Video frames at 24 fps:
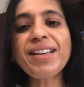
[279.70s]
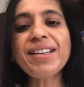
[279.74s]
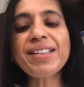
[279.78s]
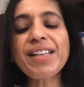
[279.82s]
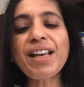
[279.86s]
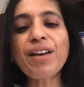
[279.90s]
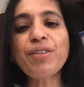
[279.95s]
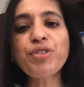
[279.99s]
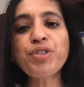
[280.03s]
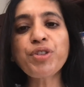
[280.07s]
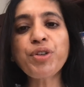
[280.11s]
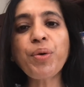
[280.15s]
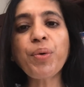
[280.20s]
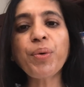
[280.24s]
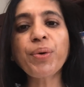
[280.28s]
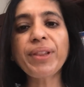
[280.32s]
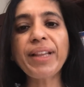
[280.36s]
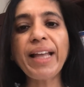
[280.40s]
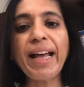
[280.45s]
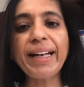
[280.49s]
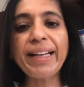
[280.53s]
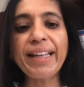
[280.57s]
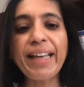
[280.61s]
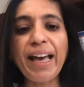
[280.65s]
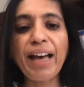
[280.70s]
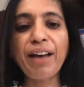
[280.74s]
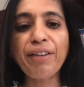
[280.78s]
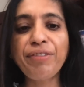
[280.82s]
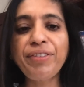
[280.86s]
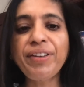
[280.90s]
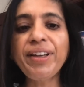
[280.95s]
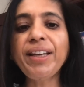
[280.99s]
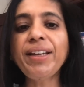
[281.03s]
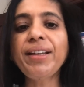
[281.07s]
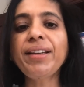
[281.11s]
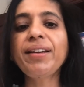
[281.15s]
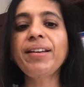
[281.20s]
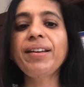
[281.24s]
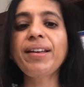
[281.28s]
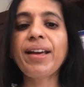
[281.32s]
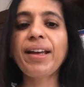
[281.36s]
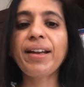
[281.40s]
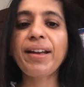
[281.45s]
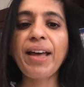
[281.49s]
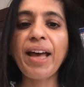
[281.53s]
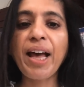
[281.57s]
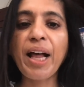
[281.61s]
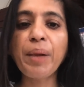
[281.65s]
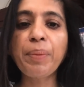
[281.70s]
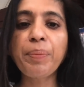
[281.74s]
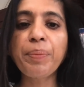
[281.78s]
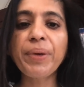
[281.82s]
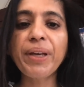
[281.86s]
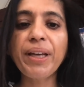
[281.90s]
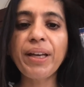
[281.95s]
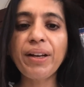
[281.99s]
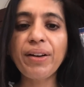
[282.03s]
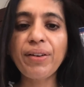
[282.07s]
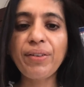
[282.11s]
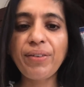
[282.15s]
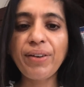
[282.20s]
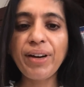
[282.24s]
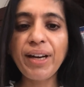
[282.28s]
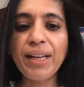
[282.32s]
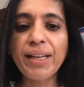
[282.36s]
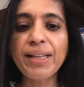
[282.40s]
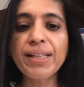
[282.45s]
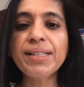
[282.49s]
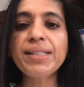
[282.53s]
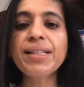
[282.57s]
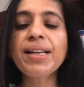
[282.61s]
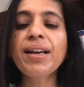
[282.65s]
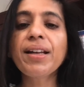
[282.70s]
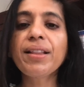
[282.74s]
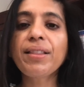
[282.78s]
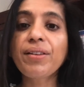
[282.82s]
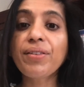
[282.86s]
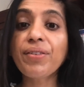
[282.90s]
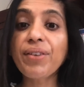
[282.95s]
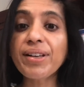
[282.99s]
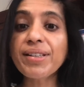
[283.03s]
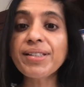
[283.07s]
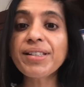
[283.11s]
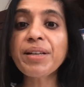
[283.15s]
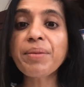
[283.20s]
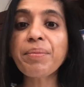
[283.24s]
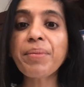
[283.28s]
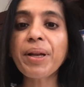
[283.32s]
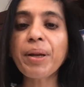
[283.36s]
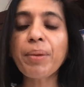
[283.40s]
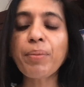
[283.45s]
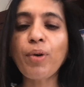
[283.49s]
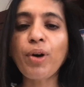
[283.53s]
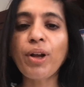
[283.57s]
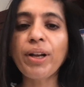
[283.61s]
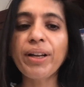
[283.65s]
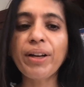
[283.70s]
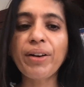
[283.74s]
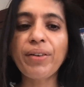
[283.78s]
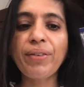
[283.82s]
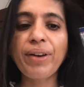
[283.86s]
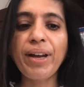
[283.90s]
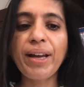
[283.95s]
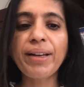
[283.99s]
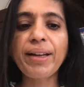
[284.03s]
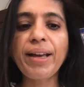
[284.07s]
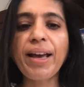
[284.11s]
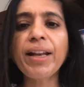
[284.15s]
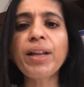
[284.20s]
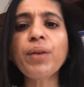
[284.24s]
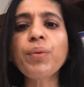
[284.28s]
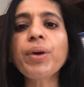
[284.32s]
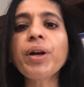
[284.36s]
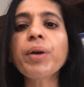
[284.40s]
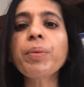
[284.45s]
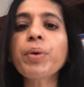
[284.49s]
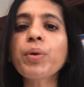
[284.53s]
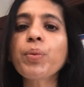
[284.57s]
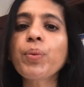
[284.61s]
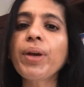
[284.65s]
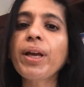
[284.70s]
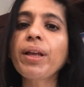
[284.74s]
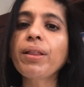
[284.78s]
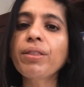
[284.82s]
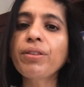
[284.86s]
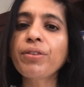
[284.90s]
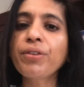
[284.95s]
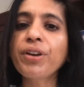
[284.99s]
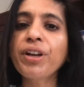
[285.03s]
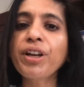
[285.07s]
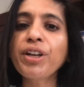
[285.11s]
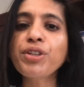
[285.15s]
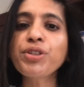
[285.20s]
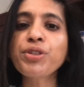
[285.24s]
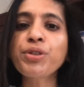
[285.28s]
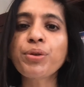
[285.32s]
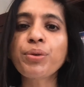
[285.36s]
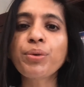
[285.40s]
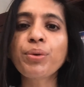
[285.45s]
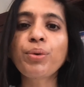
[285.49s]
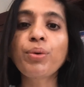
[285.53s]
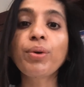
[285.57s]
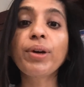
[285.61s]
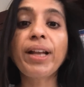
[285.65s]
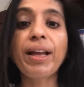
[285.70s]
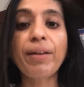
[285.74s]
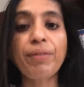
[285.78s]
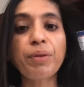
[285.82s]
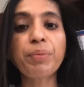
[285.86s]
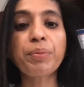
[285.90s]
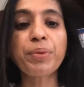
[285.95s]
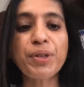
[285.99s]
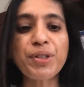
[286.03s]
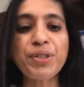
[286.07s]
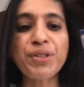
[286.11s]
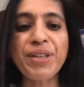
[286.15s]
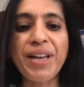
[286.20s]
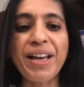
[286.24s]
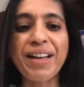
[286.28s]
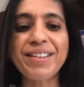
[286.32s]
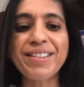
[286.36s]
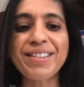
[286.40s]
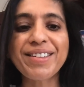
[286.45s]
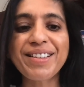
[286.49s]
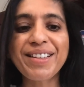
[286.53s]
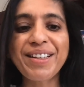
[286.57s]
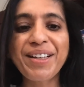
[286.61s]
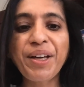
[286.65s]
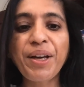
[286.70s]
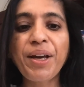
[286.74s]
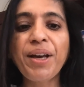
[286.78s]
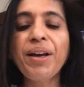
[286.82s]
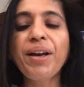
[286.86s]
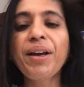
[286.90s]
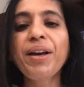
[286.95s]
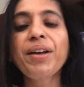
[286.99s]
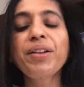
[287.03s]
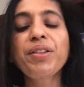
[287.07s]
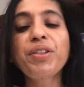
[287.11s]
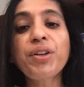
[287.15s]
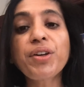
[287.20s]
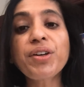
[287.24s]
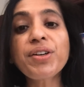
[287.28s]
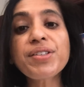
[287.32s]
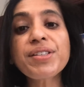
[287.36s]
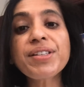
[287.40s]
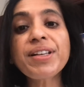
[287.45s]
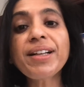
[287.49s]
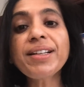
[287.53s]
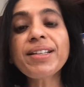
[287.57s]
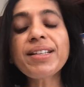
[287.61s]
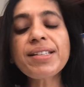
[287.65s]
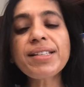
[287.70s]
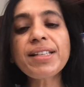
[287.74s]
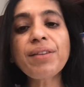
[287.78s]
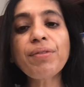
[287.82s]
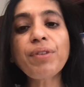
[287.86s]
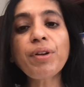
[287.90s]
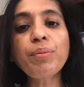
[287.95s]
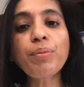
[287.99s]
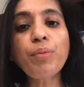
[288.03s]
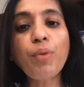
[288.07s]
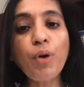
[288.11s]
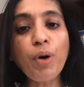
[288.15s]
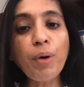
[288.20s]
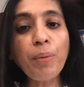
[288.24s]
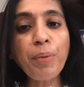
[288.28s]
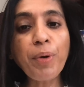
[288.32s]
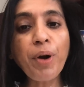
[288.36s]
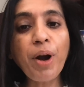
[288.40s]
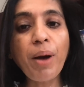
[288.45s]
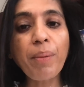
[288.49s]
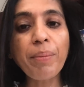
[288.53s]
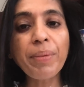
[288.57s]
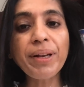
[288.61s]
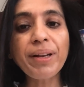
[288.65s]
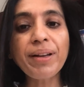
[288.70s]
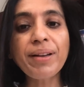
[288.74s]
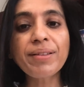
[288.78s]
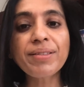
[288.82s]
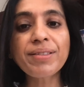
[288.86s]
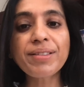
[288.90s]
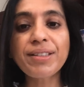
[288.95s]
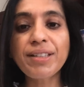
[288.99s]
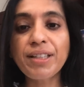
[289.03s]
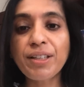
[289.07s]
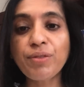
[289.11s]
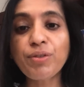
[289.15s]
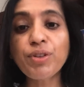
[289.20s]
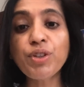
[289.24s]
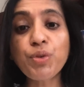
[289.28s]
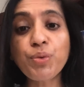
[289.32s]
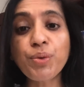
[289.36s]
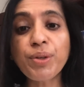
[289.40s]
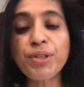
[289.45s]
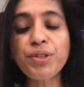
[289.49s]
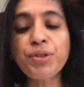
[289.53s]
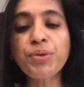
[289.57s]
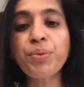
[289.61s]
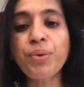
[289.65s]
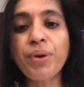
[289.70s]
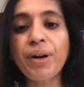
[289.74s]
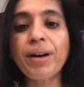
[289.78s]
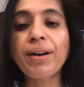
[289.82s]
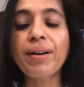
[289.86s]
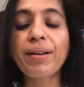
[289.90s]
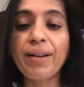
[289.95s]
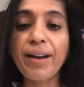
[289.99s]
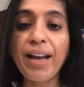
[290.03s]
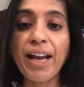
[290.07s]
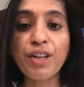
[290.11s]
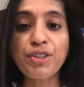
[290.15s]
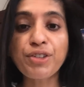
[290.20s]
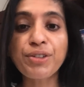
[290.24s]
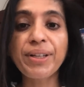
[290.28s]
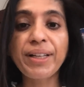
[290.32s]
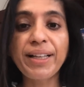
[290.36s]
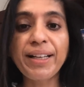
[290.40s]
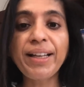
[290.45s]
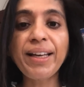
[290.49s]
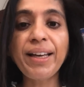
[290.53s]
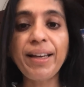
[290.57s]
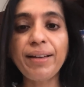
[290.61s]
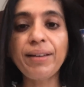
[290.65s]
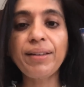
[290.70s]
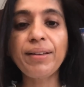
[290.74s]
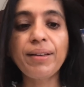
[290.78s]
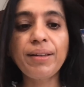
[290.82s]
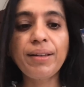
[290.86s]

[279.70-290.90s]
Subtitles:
have shown that caffeine can help increase the resting metabolic rate anywhere between 3 to 11%. The result is even more prominent in individuals who are actually lean.